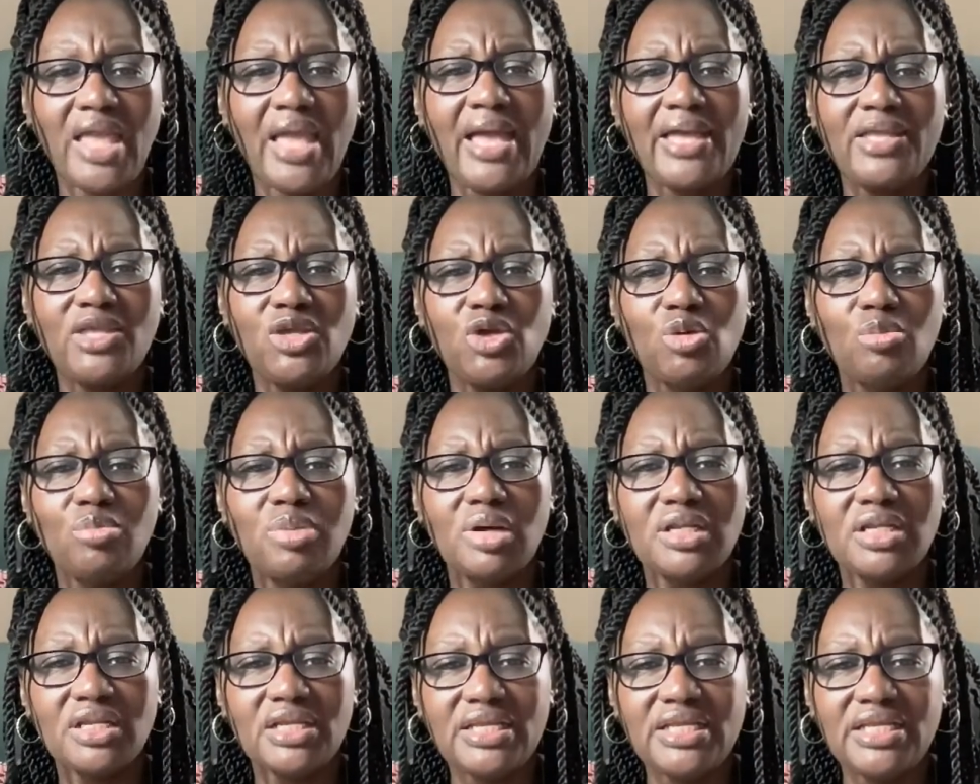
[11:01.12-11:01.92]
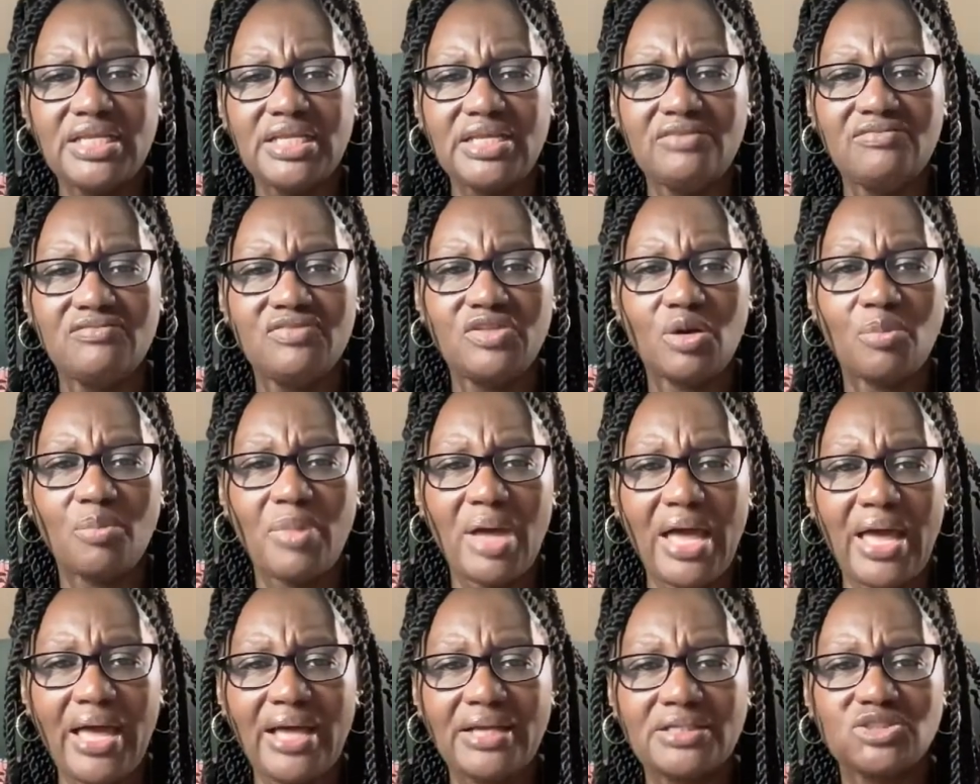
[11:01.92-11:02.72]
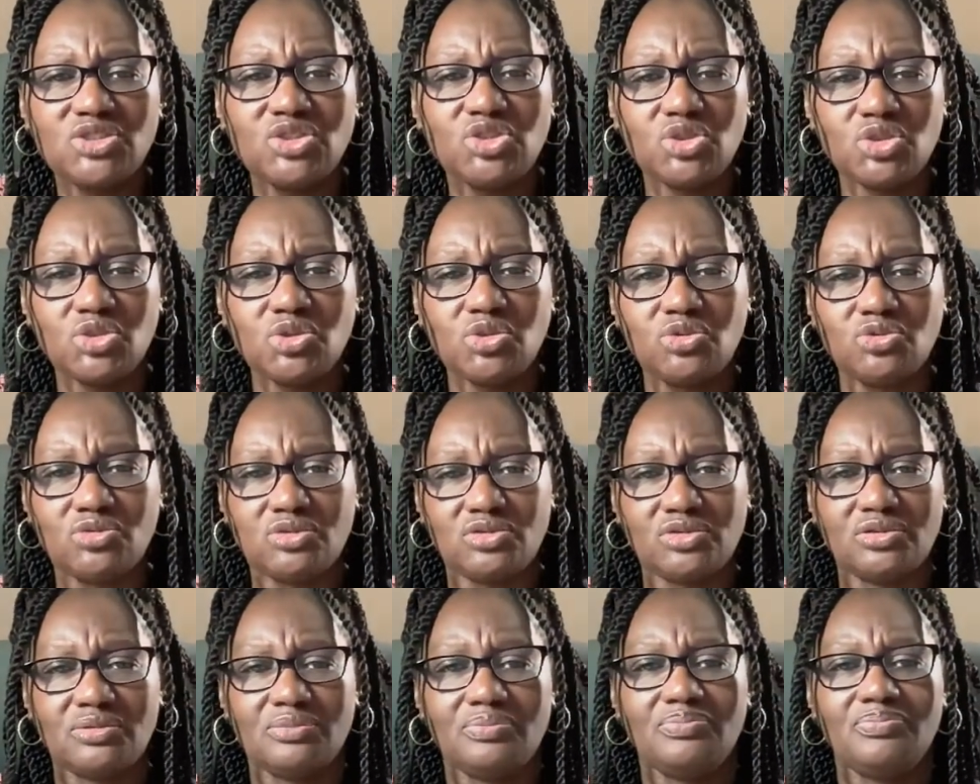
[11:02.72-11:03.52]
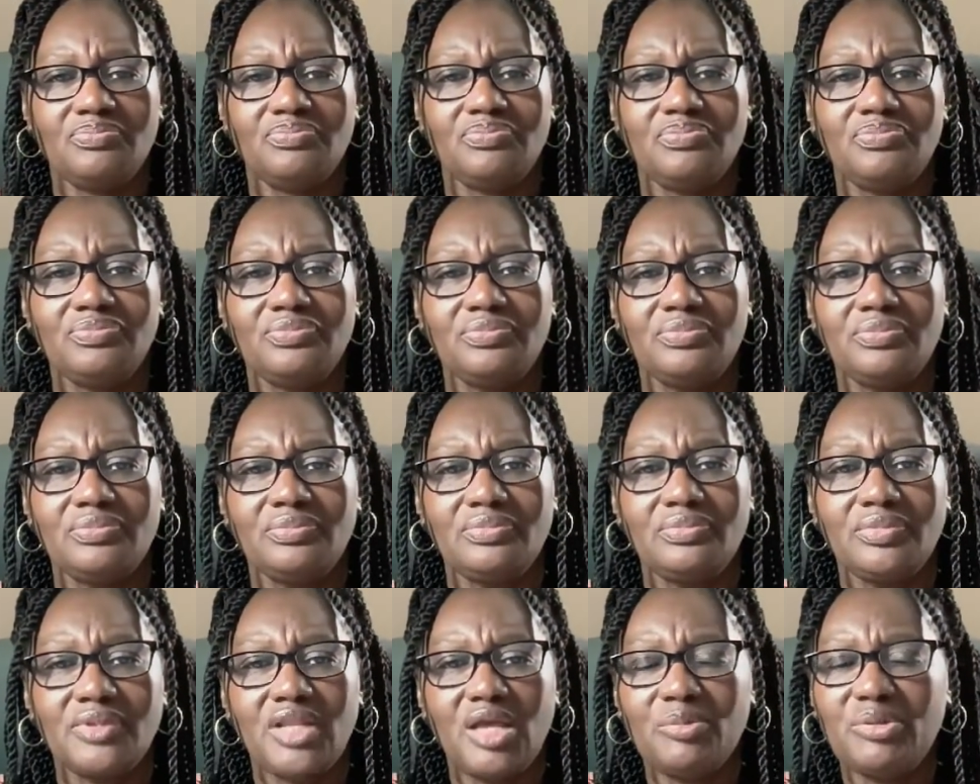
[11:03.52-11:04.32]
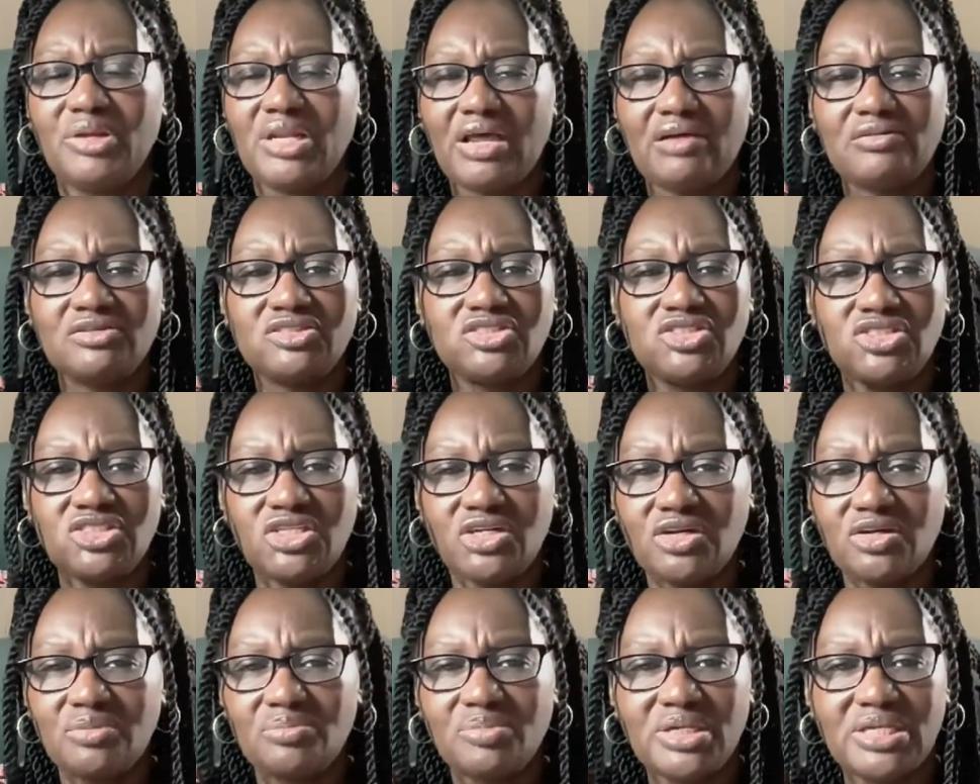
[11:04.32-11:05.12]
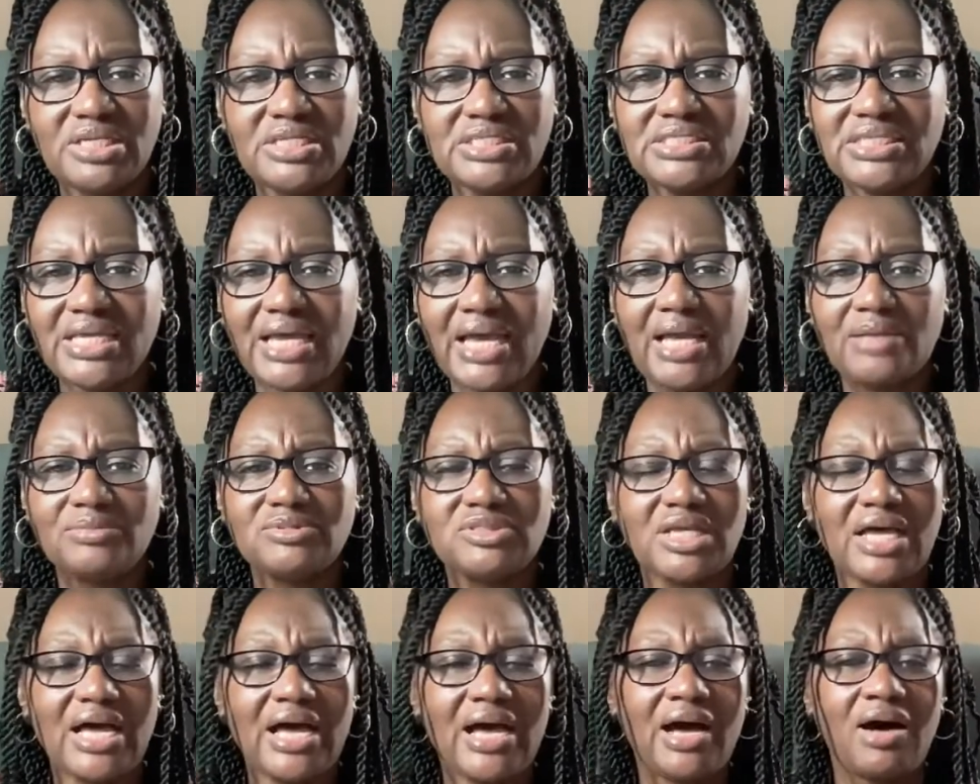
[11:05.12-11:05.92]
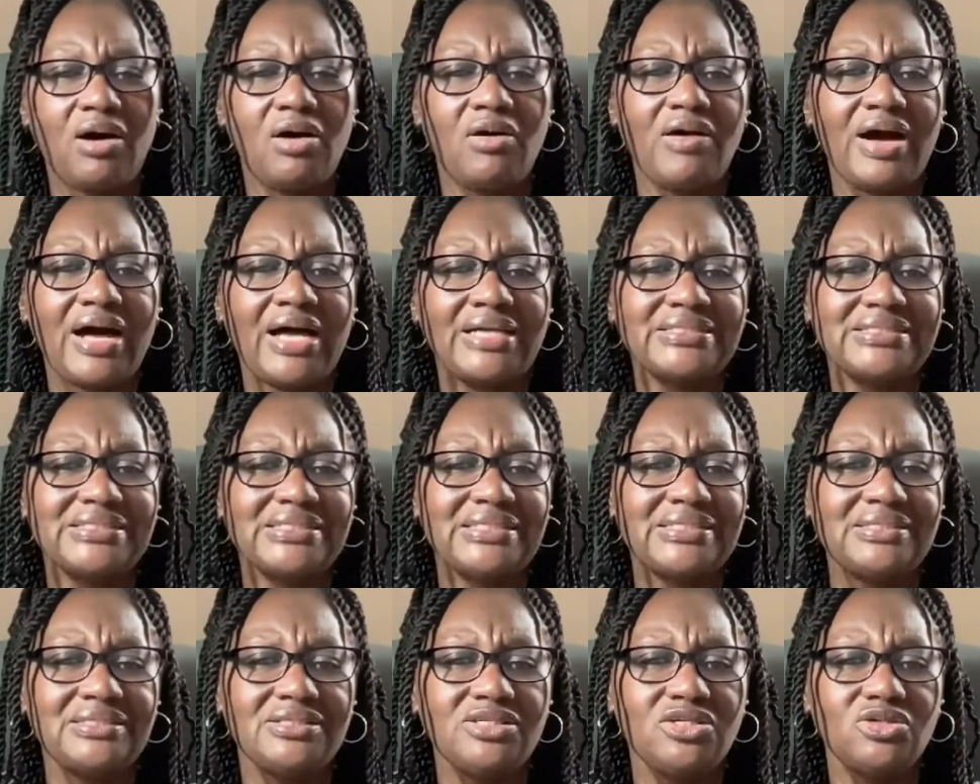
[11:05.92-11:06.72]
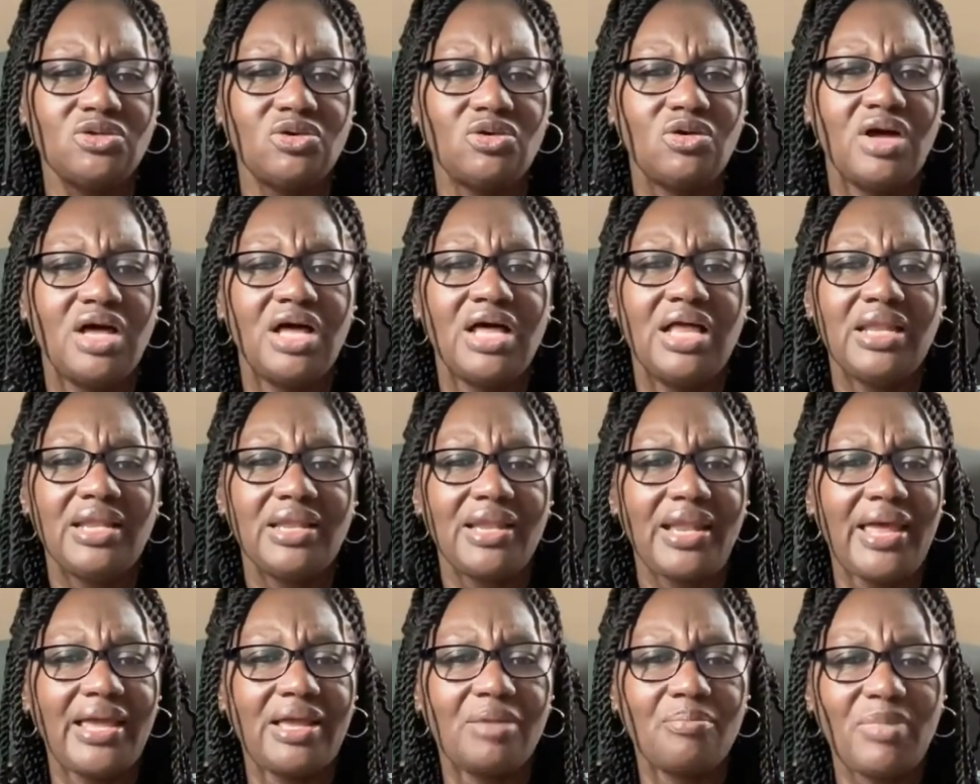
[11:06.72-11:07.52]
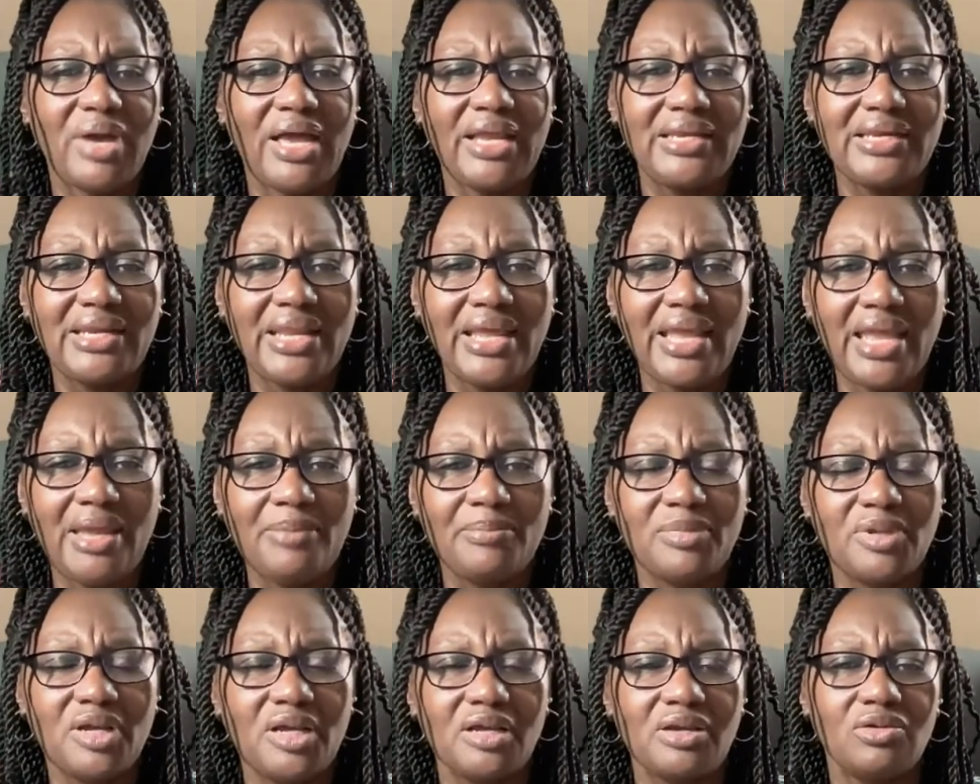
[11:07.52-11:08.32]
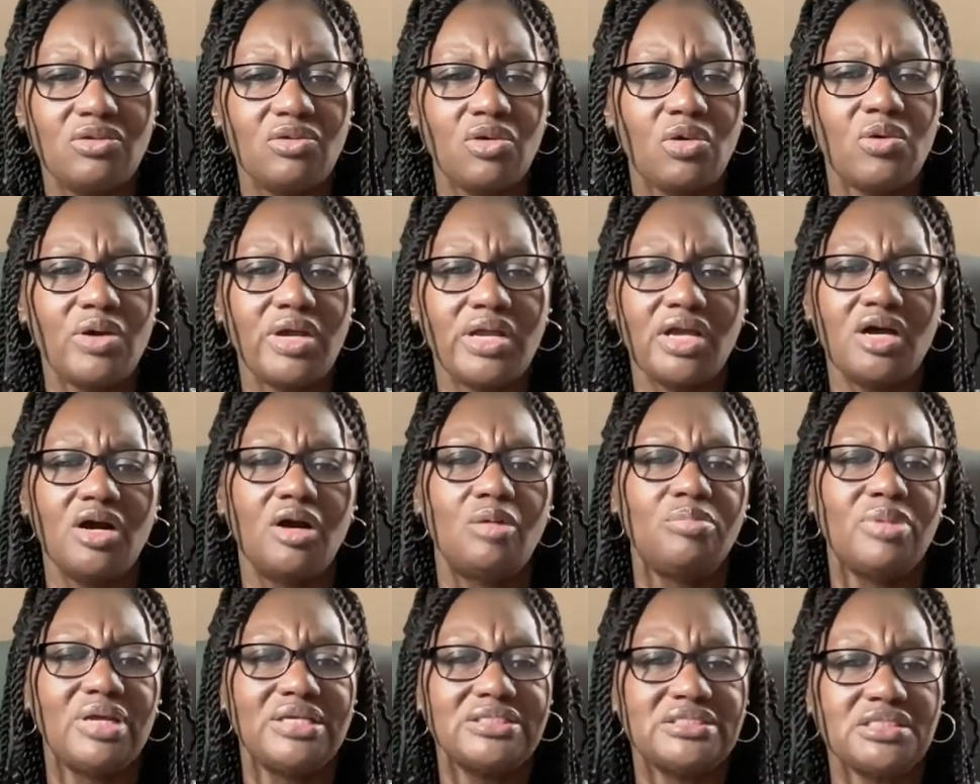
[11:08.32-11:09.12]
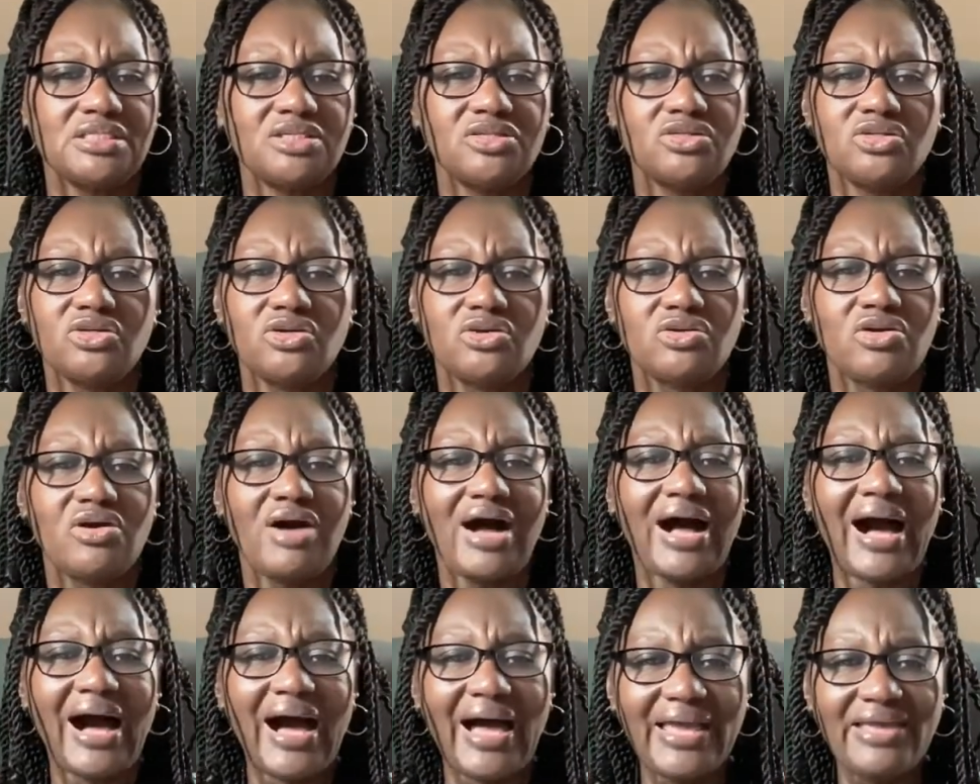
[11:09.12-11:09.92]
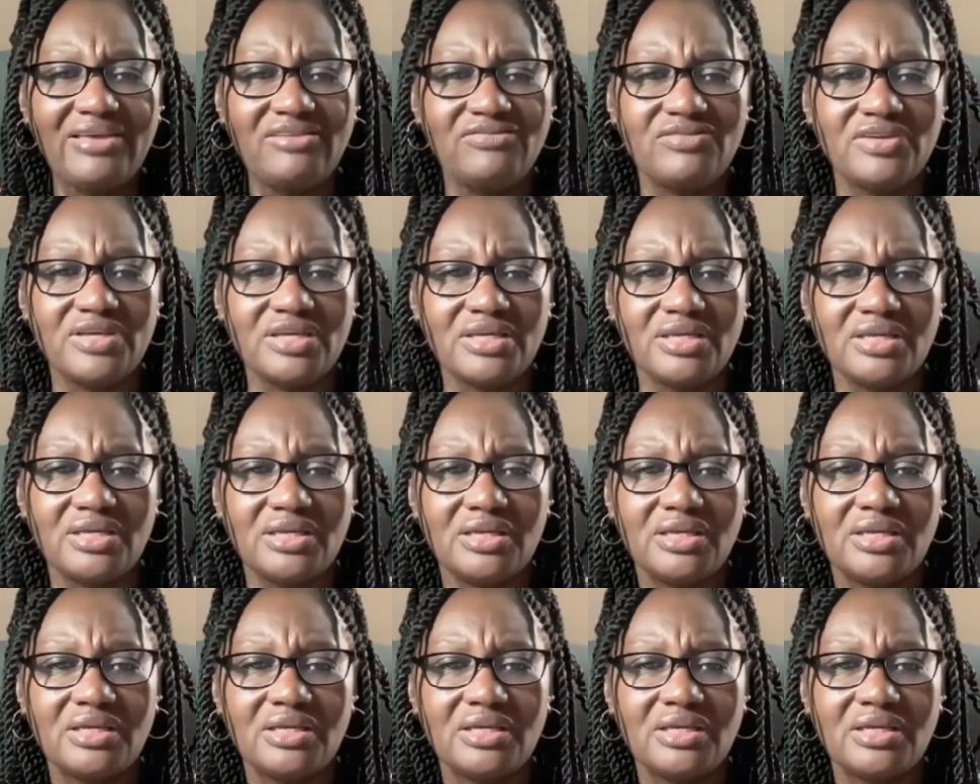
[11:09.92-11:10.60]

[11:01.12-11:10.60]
And you believe them as truth. I mean, I've shared many times how I didn't, you know, like my name growing up as a little girl, Ivy.